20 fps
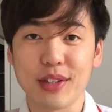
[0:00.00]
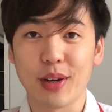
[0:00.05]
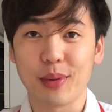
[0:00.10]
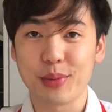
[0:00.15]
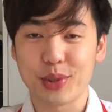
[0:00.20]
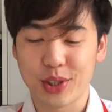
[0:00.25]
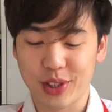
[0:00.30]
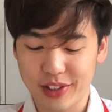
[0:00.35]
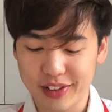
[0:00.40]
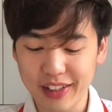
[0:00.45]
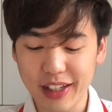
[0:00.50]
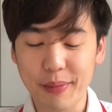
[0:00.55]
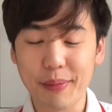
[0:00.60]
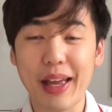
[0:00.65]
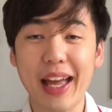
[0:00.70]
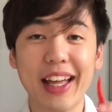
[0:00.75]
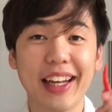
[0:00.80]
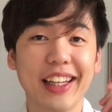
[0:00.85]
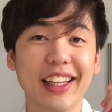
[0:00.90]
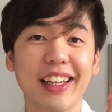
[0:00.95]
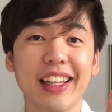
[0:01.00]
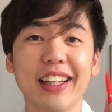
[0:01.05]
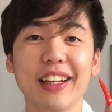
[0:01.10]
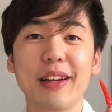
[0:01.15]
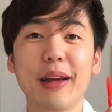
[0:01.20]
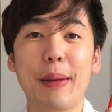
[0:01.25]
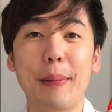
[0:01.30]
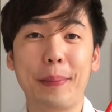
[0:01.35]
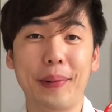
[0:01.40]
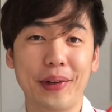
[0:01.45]
optional. I'm adding in
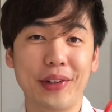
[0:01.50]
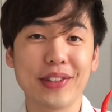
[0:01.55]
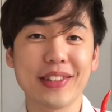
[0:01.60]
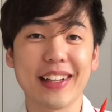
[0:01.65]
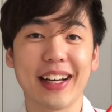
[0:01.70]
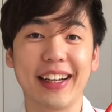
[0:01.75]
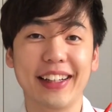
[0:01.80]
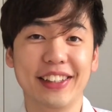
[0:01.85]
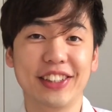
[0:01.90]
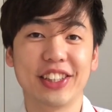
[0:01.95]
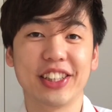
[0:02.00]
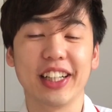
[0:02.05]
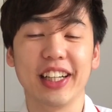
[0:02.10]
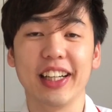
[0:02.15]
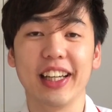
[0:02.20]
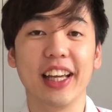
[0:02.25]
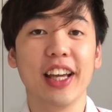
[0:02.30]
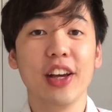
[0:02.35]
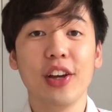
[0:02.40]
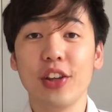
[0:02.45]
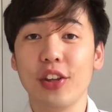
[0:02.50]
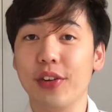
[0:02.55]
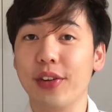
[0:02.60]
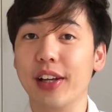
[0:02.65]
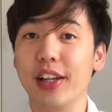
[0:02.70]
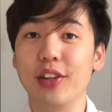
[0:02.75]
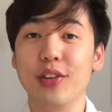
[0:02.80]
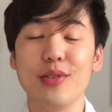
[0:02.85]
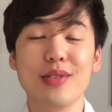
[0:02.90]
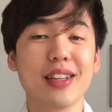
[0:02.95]
a bird's eye chili. You
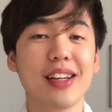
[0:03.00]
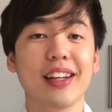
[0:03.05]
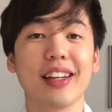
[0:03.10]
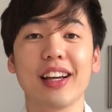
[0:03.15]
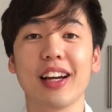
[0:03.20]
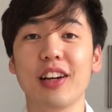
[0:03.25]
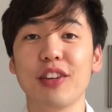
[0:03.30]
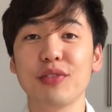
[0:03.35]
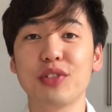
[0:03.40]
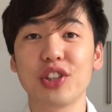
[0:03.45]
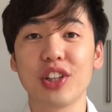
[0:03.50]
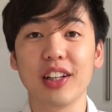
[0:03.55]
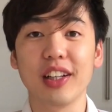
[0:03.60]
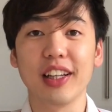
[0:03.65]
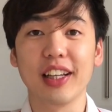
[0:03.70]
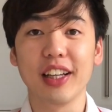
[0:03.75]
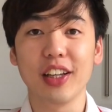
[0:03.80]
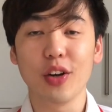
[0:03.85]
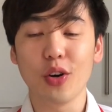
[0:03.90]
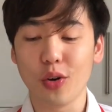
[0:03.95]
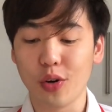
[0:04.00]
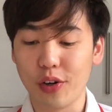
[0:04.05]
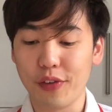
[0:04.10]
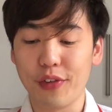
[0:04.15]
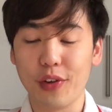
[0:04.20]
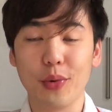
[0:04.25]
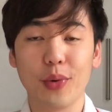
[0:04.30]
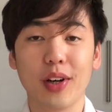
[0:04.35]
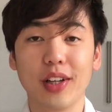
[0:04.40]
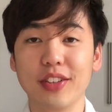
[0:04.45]
can use any kind of chili, or if
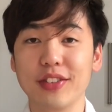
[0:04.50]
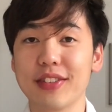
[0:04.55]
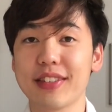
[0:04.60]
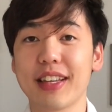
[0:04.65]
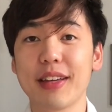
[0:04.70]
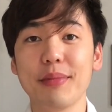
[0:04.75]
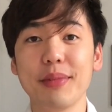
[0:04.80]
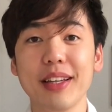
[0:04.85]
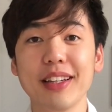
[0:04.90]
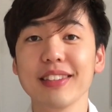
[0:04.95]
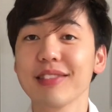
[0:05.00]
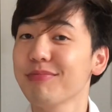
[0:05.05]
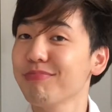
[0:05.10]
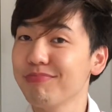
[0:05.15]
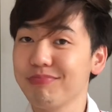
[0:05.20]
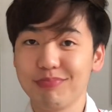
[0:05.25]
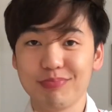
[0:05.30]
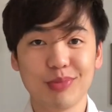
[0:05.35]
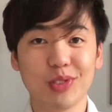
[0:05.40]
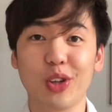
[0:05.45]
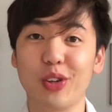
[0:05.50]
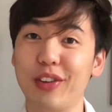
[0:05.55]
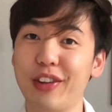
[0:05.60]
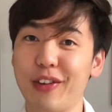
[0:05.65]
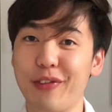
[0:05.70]
you want to skip this, totally